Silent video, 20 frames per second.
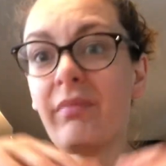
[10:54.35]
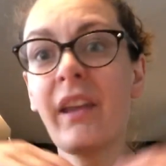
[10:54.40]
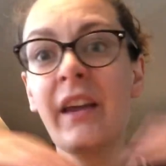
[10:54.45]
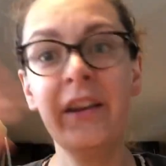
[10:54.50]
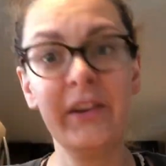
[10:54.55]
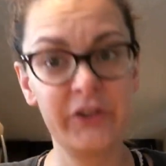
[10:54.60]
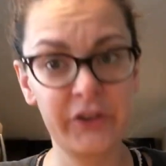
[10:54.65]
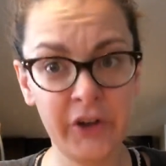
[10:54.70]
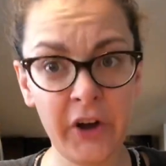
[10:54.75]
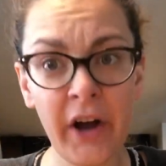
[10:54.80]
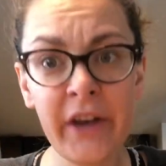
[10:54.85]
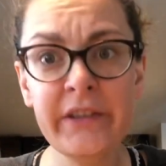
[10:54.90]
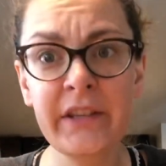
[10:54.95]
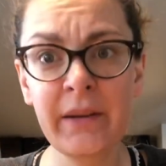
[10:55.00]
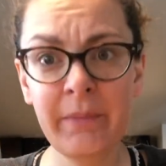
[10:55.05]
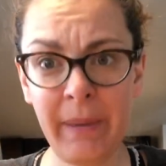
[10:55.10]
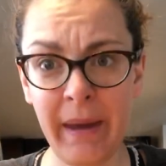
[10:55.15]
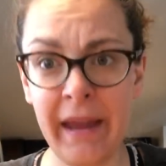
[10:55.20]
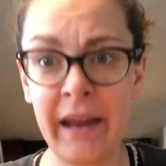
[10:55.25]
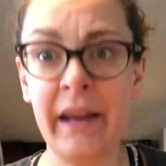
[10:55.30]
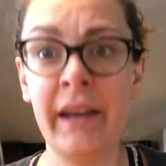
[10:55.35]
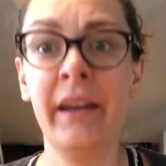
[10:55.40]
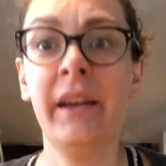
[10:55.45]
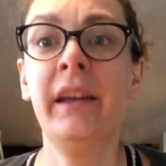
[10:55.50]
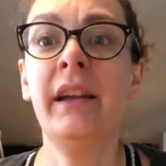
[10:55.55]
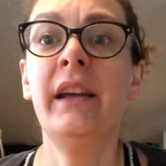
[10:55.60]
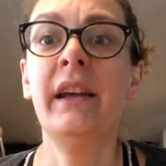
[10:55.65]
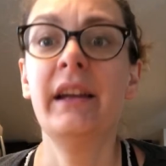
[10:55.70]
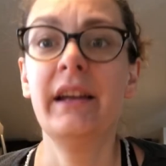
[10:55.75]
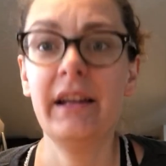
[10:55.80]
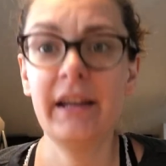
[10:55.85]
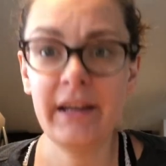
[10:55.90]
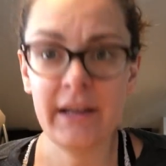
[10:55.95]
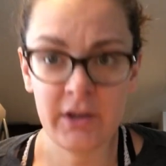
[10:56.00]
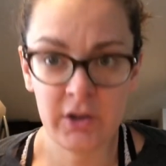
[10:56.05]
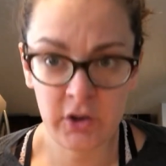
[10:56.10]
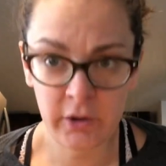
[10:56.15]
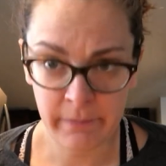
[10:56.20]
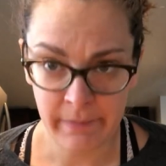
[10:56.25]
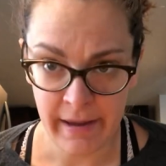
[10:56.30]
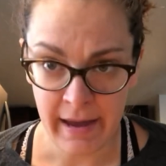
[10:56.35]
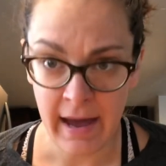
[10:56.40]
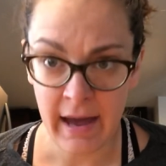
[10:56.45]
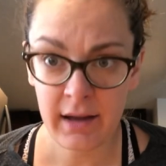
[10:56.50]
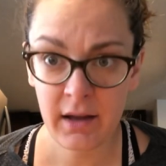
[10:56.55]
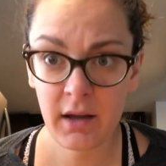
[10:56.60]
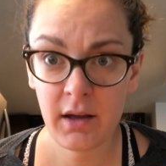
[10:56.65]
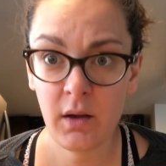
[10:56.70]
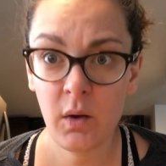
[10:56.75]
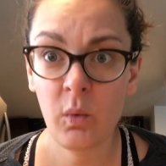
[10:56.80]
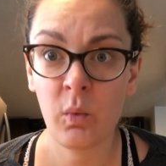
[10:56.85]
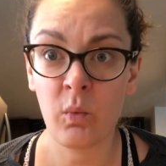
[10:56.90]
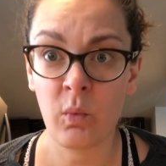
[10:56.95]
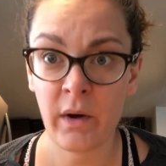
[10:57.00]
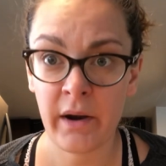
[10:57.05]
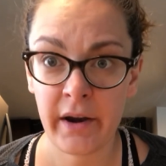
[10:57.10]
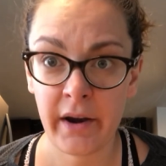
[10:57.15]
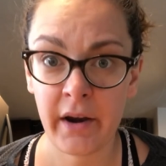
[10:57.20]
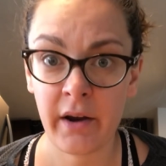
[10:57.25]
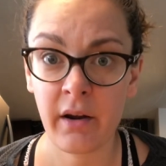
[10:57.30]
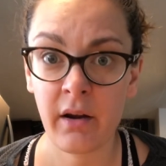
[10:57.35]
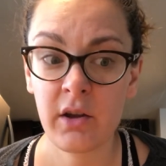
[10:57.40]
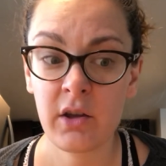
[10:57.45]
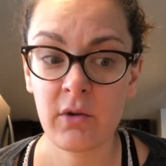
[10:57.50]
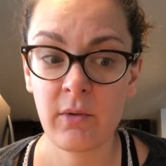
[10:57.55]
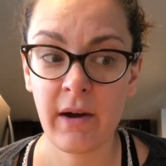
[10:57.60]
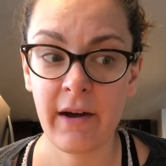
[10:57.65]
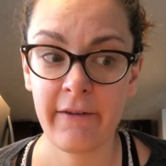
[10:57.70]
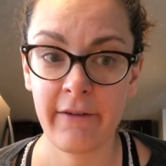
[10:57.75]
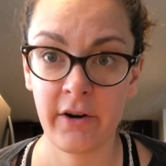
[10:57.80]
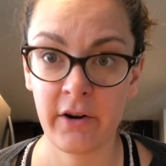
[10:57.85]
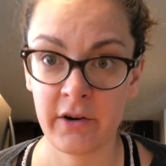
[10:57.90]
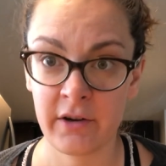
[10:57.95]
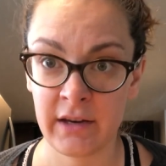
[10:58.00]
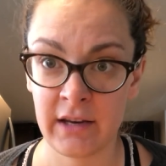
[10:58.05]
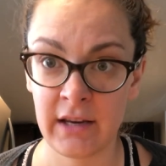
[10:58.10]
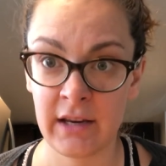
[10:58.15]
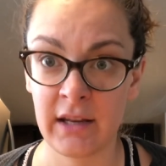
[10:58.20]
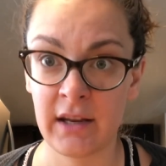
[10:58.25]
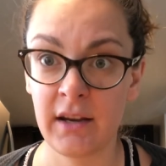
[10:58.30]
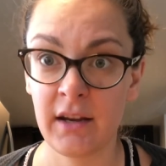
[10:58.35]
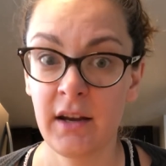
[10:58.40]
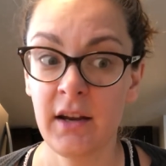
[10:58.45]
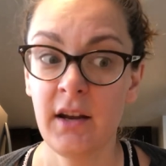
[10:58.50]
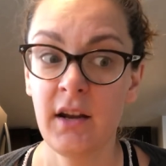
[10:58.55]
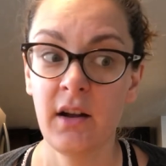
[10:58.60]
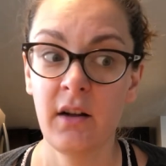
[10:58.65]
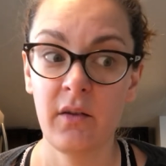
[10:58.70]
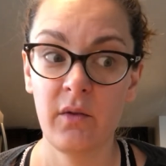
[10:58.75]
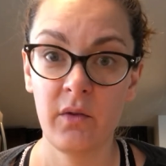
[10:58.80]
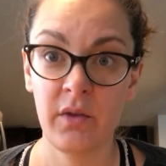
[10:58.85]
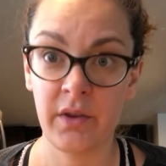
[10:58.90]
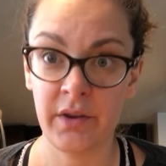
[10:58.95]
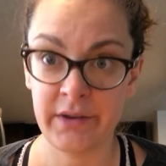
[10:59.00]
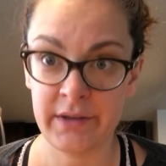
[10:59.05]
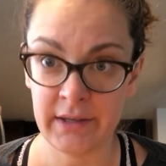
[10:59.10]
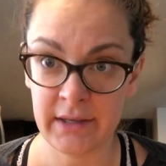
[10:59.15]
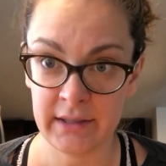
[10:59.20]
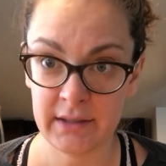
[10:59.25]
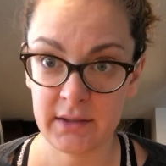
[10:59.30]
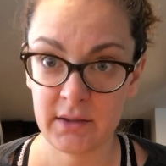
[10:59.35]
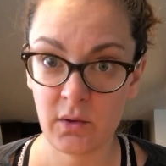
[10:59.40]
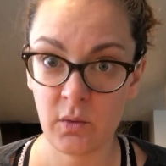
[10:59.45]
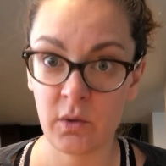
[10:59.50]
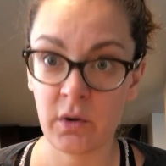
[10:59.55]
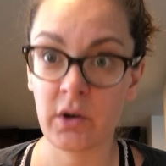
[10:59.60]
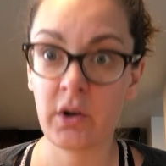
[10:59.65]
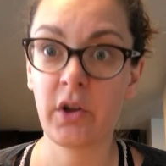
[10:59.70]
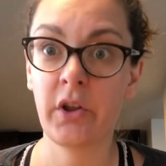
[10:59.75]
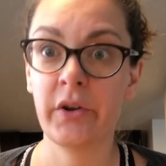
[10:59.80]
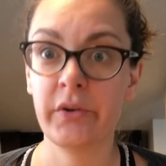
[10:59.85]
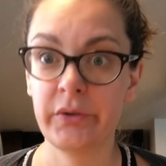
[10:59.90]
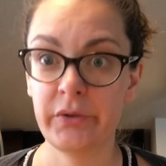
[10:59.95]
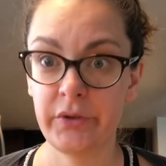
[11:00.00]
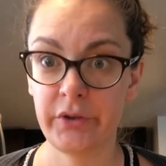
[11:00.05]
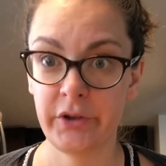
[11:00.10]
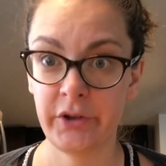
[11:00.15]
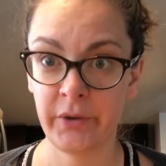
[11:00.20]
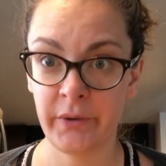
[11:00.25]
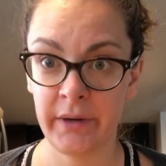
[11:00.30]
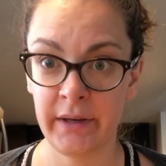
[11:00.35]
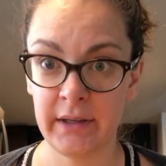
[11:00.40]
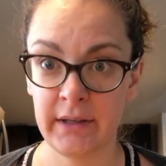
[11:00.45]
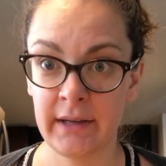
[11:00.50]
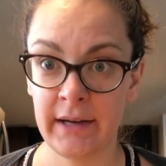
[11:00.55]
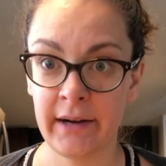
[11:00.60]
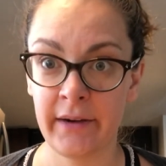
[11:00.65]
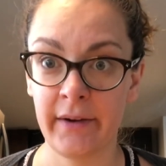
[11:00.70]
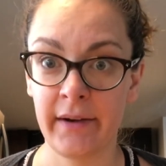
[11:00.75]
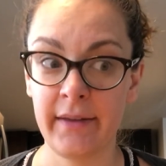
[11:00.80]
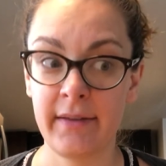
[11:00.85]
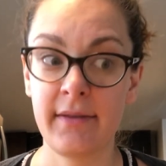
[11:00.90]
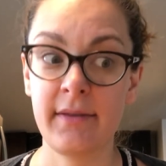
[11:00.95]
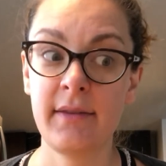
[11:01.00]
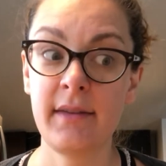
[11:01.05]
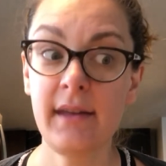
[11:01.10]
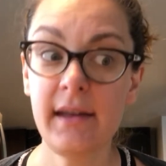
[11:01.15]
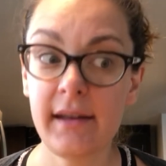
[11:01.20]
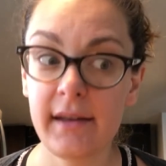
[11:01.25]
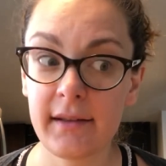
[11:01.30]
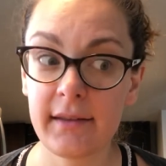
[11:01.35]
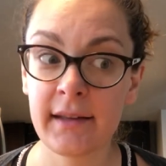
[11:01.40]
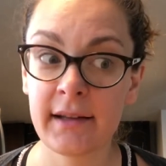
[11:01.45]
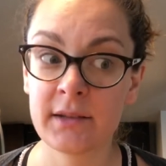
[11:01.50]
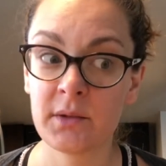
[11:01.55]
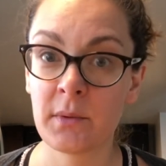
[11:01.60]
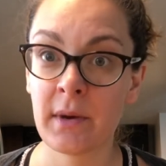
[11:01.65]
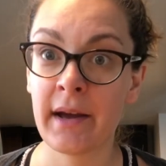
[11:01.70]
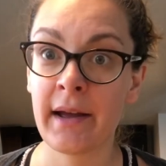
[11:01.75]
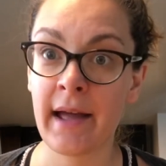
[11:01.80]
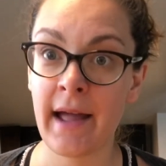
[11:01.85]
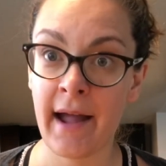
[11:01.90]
and it's causing pain in your back where you have herniated the disc or close to it. Now, I think that's why